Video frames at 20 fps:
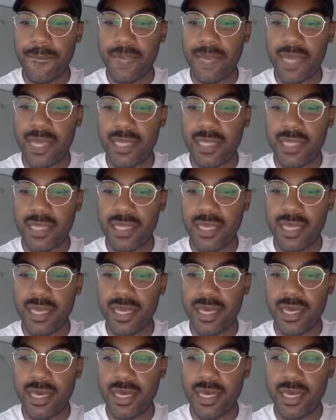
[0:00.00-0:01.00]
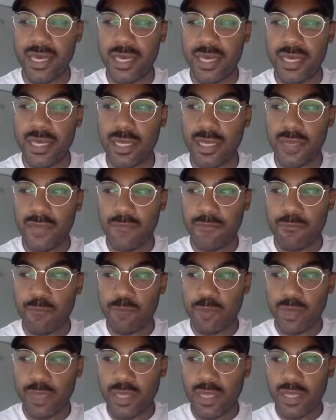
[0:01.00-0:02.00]
but the uh,
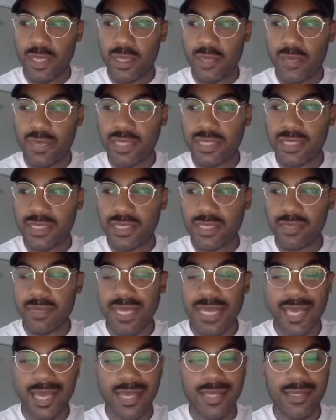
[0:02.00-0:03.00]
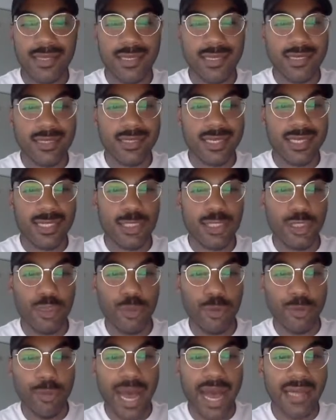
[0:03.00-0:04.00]
the racism in Canada is like
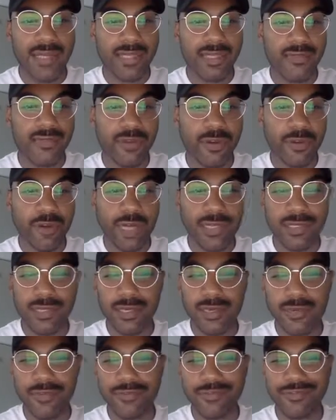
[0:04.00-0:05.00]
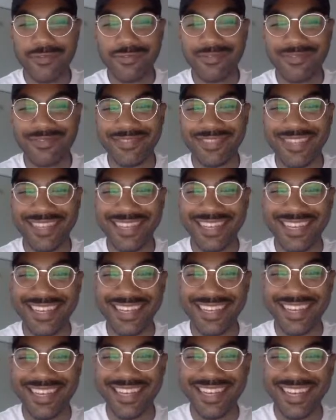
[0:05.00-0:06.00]
super passive aggressive.
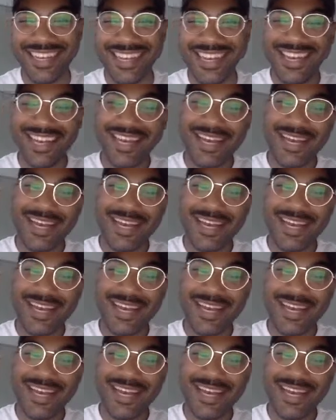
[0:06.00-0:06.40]
mm.